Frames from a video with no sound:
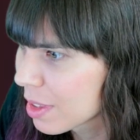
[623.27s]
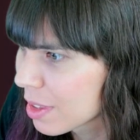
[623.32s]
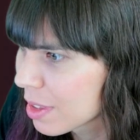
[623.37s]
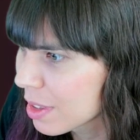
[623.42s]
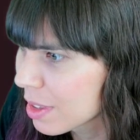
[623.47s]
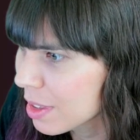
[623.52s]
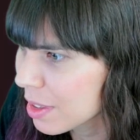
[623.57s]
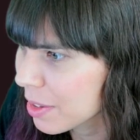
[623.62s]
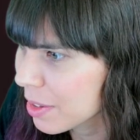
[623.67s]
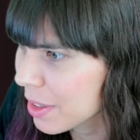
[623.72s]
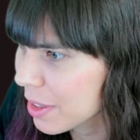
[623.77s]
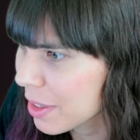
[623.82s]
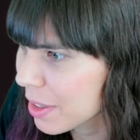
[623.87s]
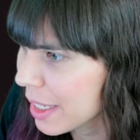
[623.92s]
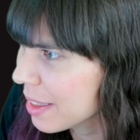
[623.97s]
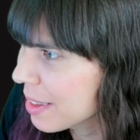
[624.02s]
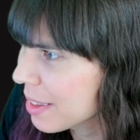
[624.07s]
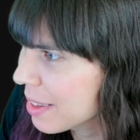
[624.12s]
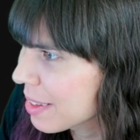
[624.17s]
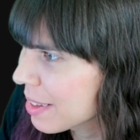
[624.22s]

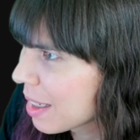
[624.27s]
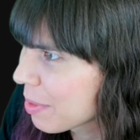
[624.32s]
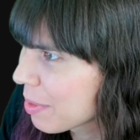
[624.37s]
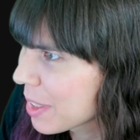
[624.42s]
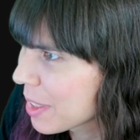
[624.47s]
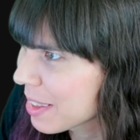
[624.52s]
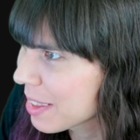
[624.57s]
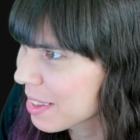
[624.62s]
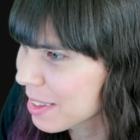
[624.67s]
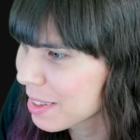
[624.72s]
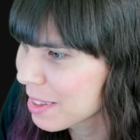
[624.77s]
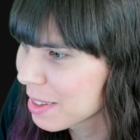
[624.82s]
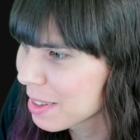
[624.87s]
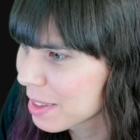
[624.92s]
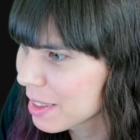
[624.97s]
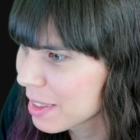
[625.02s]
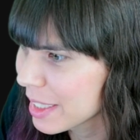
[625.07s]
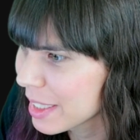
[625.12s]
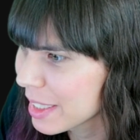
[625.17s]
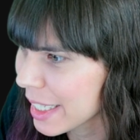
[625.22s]
Okay, I'm gonna
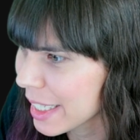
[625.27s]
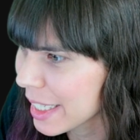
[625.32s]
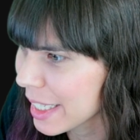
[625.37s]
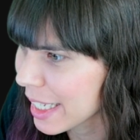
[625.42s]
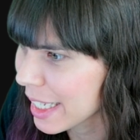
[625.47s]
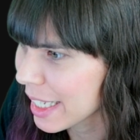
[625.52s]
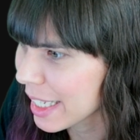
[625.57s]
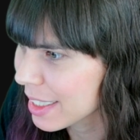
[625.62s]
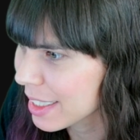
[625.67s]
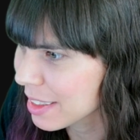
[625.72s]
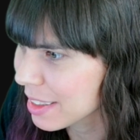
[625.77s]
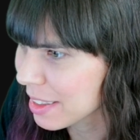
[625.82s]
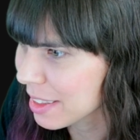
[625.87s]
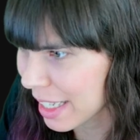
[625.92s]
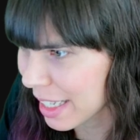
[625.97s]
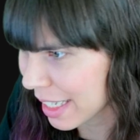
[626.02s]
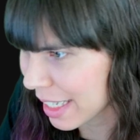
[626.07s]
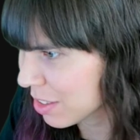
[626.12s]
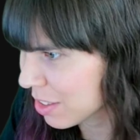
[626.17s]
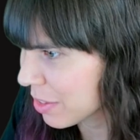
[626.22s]
take that as a
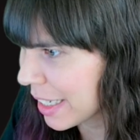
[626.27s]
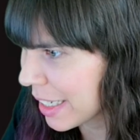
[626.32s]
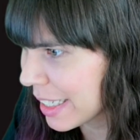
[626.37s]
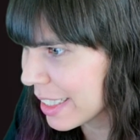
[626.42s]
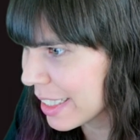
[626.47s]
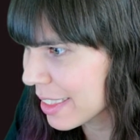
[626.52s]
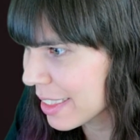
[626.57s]
that's right.